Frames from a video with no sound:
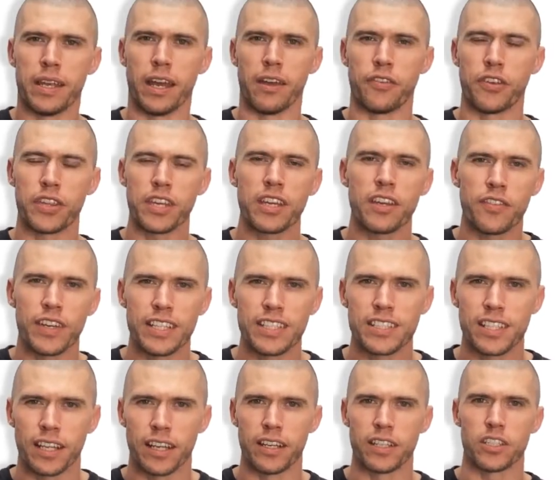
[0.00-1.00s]
Now, if you think of
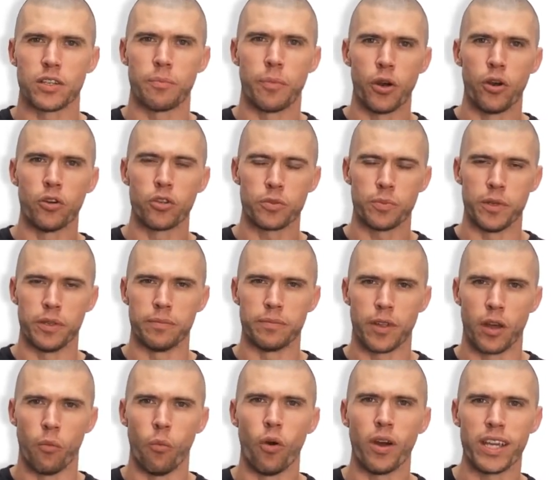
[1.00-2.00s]
insulin as a postman,
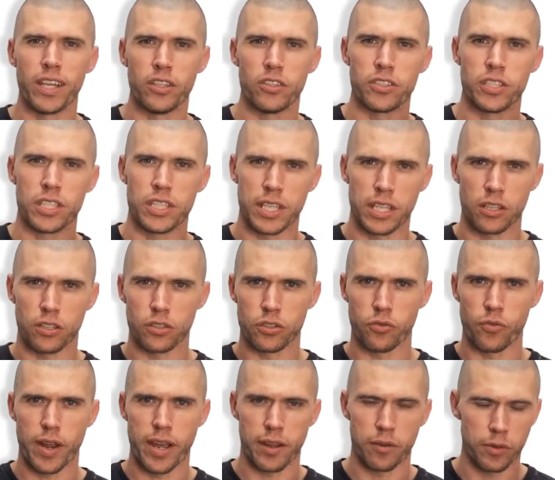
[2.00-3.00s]
and what he does is he goes
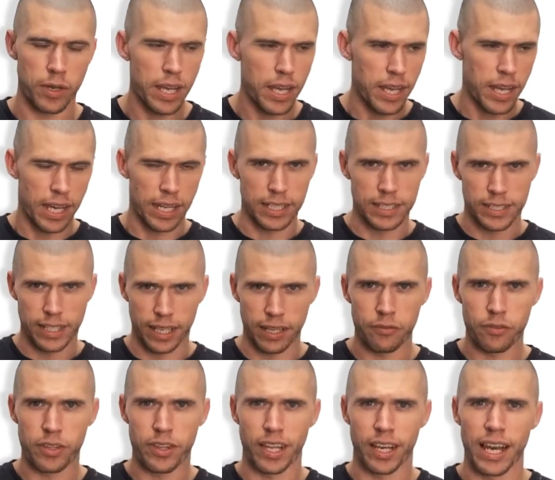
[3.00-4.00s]
around and he's
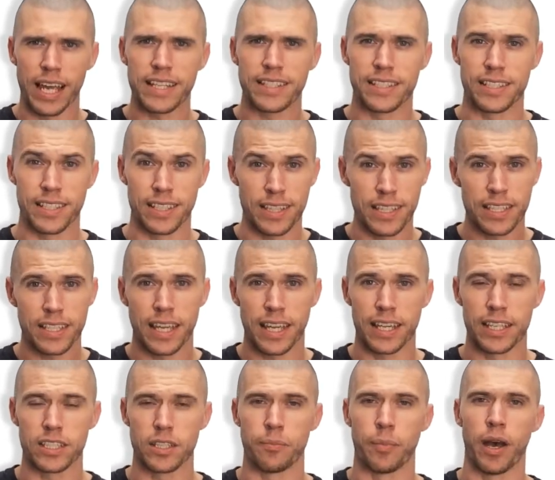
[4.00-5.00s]
delivering the letters, in this
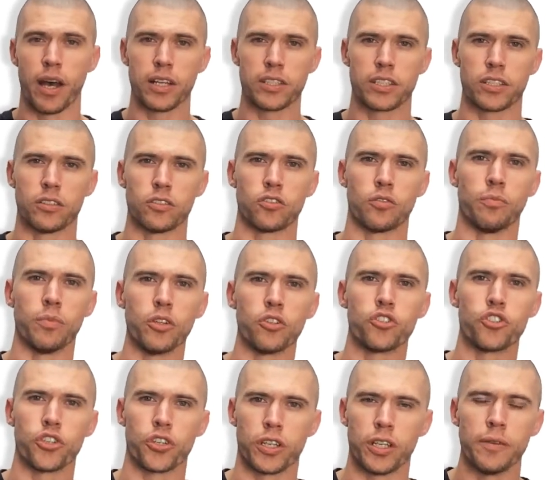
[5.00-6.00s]
case the particles of
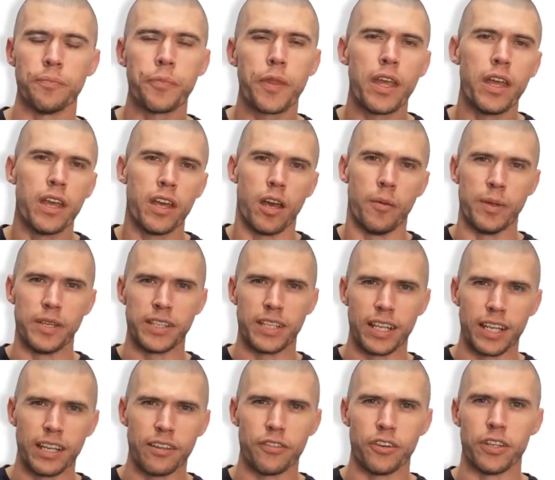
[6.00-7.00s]
blood sugar have been
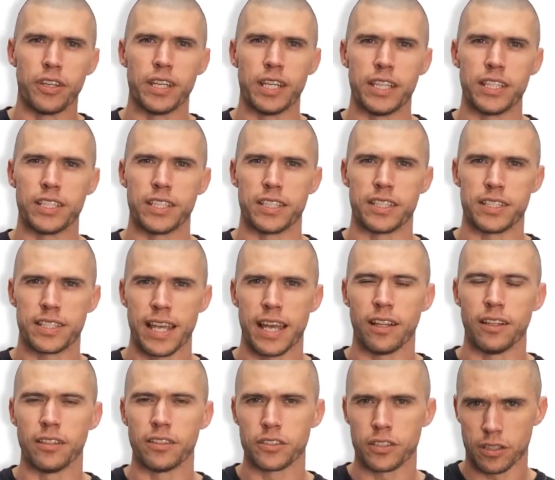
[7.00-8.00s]
delivered into the
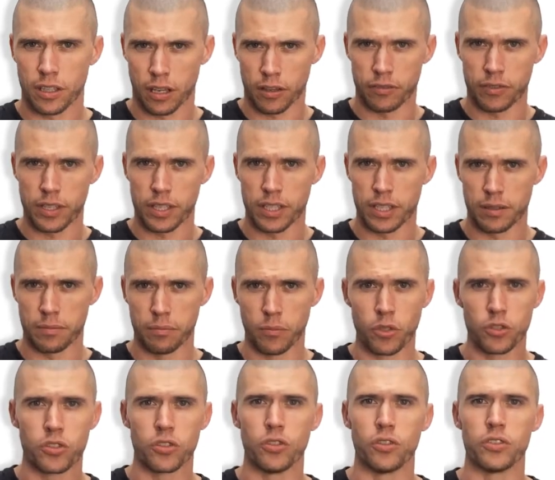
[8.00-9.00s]
cells of the
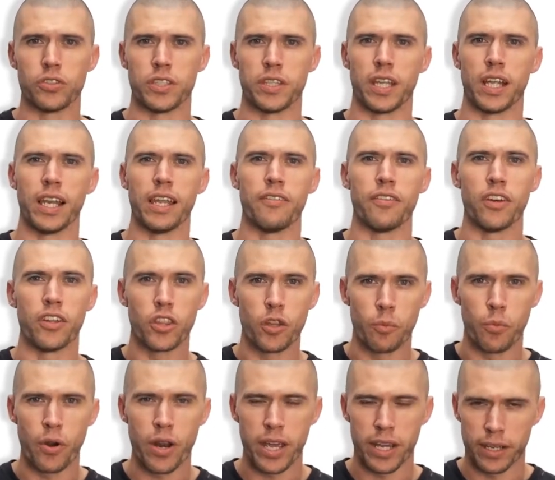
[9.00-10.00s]
muscles and the liver and
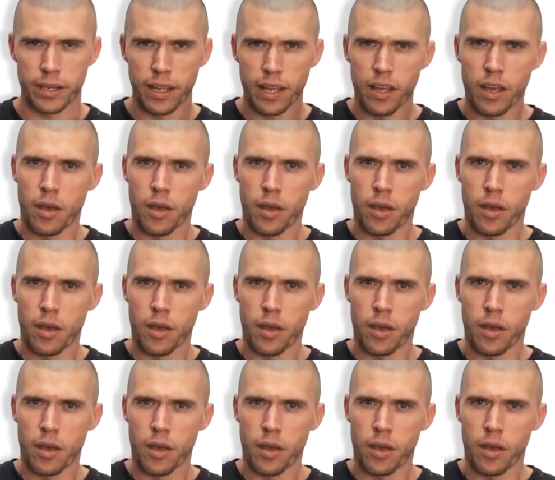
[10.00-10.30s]
the brain.